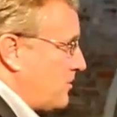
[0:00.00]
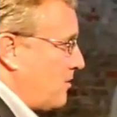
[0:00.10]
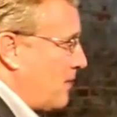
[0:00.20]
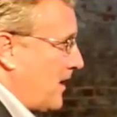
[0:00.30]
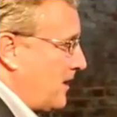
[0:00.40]
with
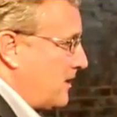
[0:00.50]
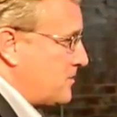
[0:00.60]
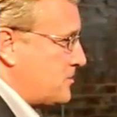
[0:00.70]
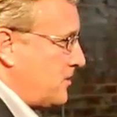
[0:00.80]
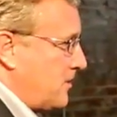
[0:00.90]
our body
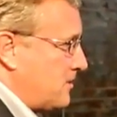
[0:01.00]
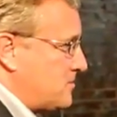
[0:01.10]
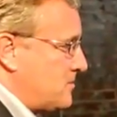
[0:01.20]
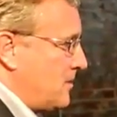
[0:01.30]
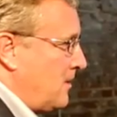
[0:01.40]

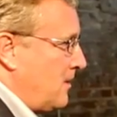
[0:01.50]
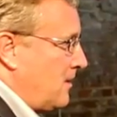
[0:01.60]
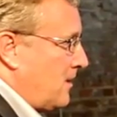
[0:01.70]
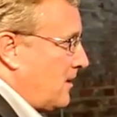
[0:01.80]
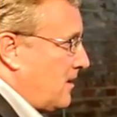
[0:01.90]
engineers.
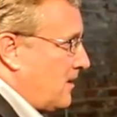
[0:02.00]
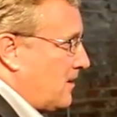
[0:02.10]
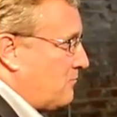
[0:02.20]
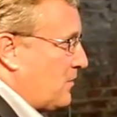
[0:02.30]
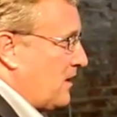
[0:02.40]

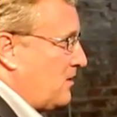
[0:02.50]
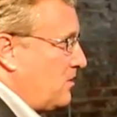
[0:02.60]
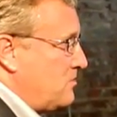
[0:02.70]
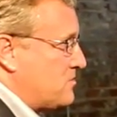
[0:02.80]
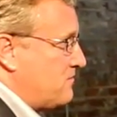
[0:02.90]

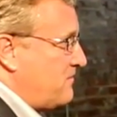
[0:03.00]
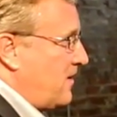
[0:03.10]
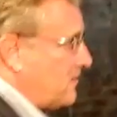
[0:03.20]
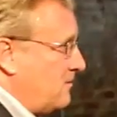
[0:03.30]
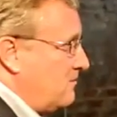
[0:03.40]
Again, to use
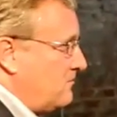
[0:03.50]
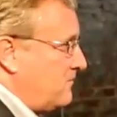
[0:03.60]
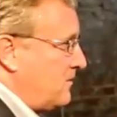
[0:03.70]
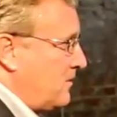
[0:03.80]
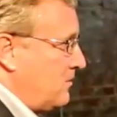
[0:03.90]

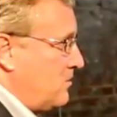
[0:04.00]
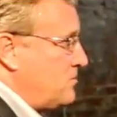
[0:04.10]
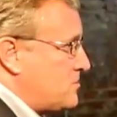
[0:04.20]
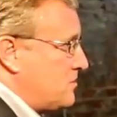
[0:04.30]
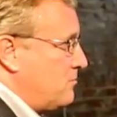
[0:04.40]
effective
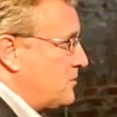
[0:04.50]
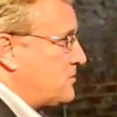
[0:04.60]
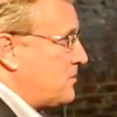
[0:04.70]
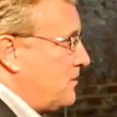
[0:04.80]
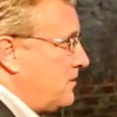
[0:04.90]
use of
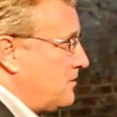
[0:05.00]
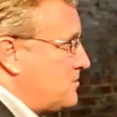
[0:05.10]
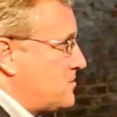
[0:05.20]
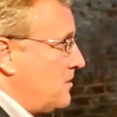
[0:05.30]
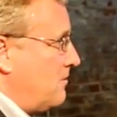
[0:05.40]
the
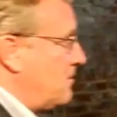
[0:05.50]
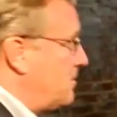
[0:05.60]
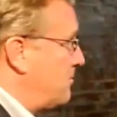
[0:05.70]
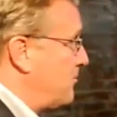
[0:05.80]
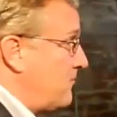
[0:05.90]
materials in
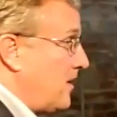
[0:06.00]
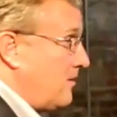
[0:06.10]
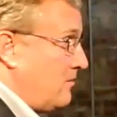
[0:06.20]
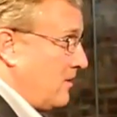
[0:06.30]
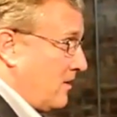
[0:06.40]
order to
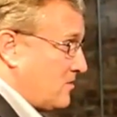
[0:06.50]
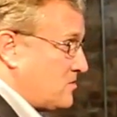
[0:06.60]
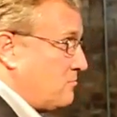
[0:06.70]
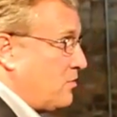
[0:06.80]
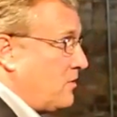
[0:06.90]
provide
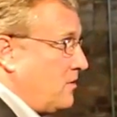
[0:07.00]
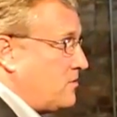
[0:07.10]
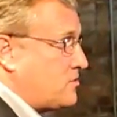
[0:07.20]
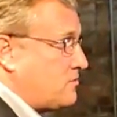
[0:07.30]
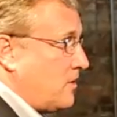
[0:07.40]
a
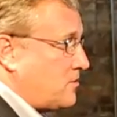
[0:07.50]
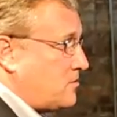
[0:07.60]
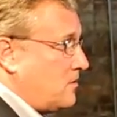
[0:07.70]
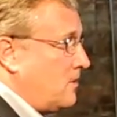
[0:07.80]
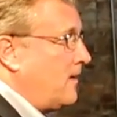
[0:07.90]
superior
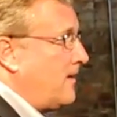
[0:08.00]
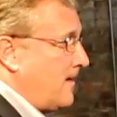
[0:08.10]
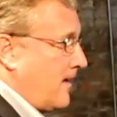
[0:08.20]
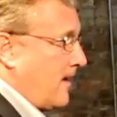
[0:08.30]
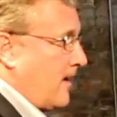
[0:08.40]
structure
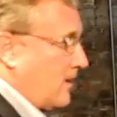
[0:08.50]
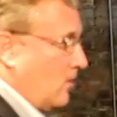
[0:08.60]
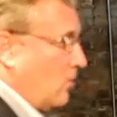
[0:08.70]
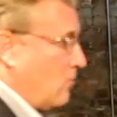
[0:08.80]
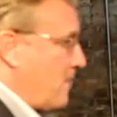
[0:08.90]

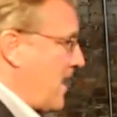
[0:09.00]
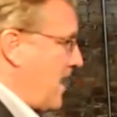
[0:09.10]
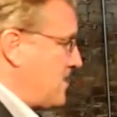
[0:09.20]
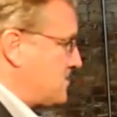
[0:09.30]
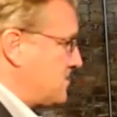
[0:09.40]
at a low
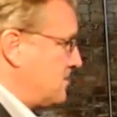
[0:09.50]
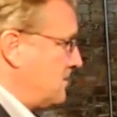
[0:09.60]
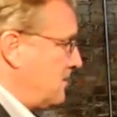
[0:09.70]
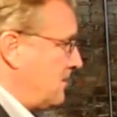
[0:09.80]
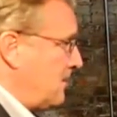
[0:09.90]
mass.
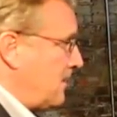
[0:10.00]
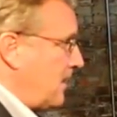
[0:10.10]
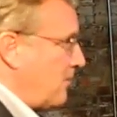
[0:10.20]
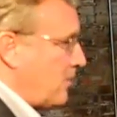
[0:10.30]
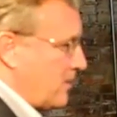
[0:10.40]

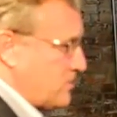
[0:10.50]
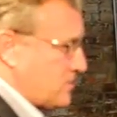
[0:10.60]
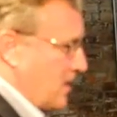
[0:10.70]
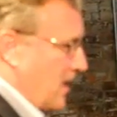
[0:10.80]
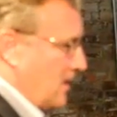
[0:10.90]
And I want to just